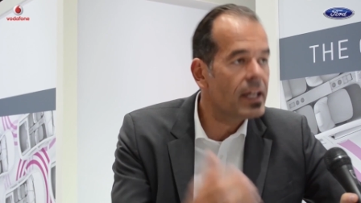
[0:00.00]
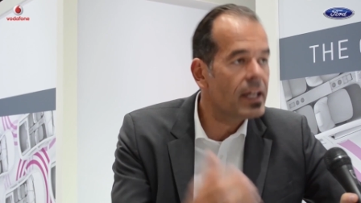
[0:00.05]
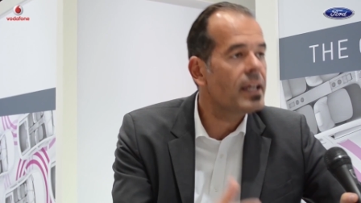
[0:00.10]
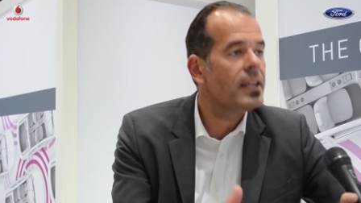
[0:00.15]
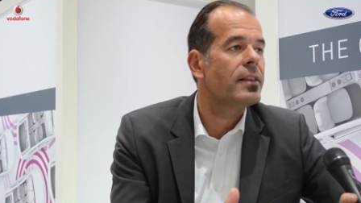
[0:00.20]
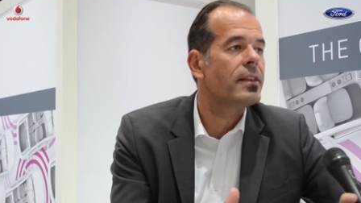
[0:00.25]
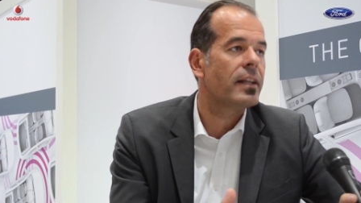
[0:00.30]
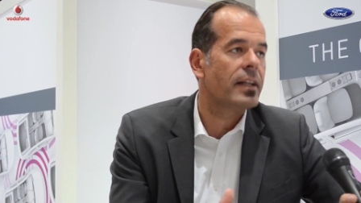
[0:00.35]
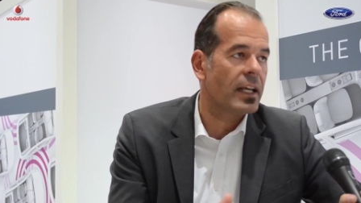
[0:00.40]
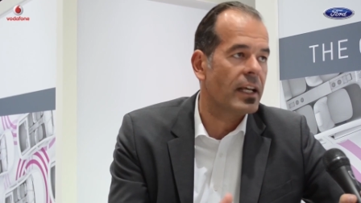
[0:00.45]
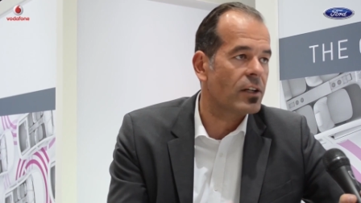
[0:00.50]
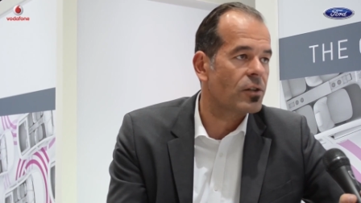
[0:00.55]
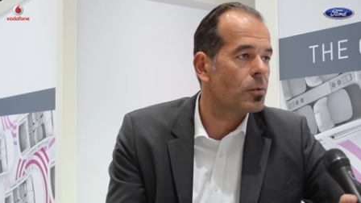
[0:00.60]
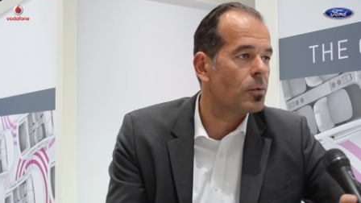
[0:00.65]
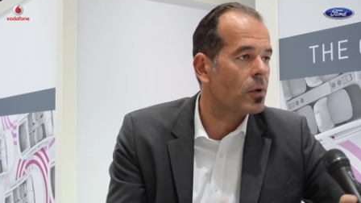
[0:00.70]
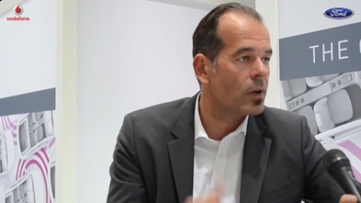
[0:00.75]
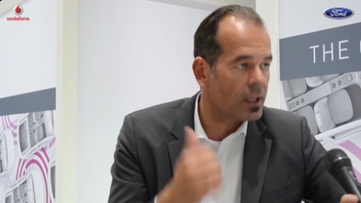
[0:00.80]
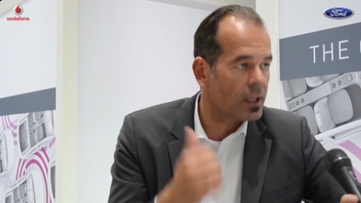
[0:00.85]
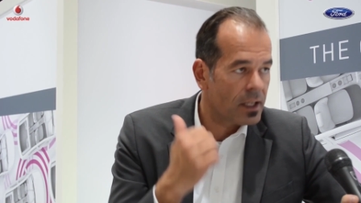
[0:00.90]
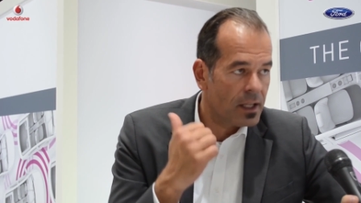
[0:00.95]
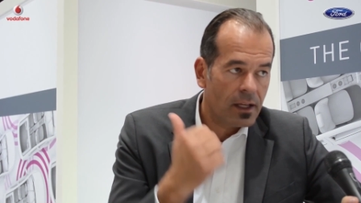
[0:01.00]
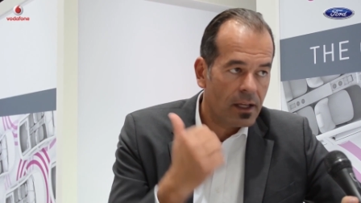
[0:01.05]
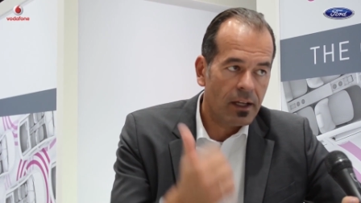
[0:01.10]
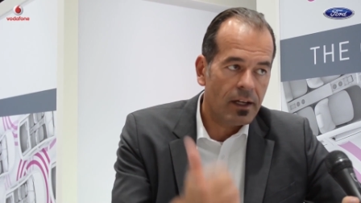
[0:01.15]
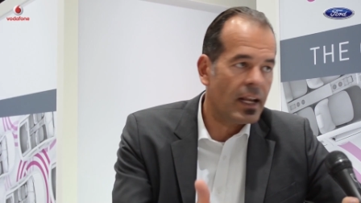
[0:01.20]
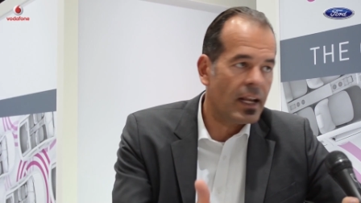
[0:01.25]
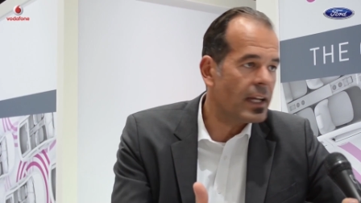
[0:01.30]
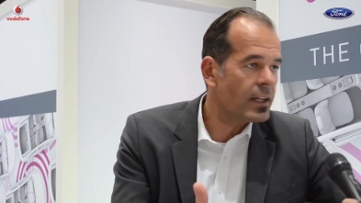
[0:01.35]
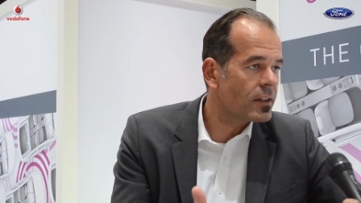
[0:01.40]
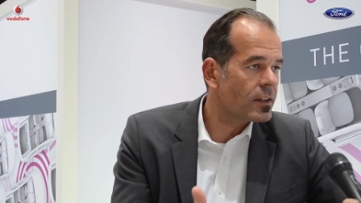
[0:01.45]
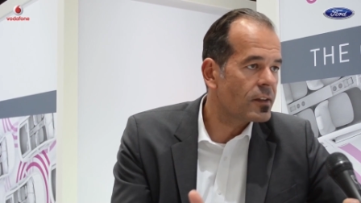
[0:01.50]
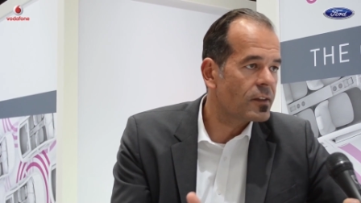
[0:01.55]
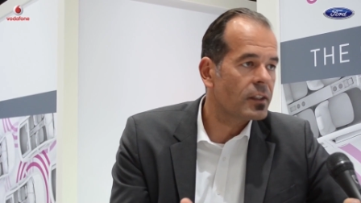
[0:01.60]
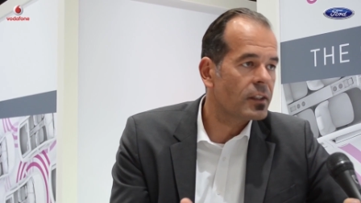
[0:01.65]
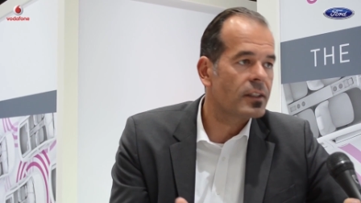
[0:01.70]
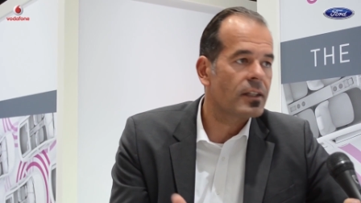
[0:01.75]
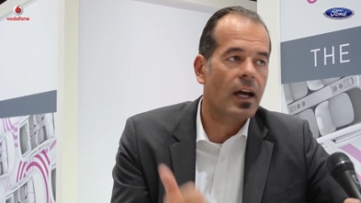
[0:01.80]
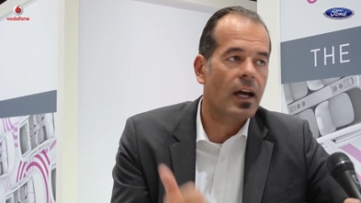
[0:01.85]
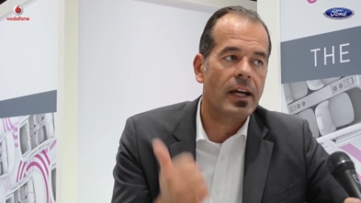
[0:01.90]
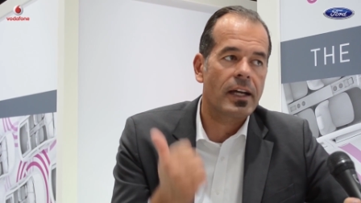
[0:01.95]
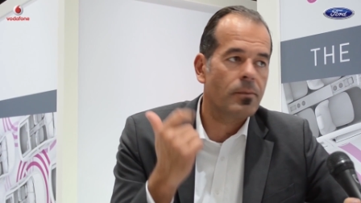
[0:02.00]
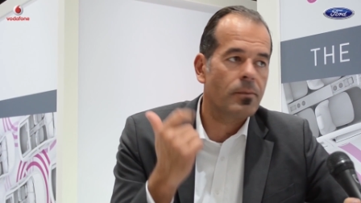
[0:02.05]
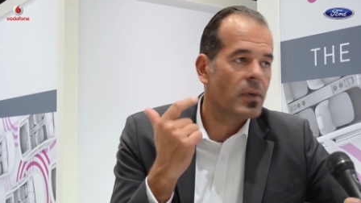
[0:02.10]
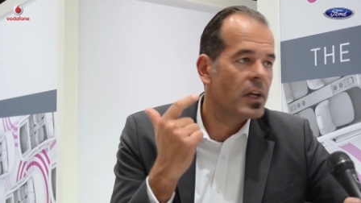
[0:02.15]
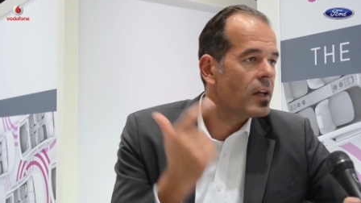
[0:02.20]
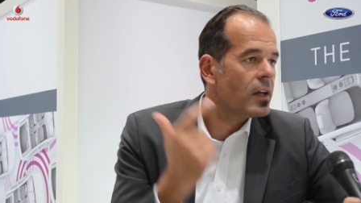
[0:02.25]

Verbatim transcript: in the network latency time,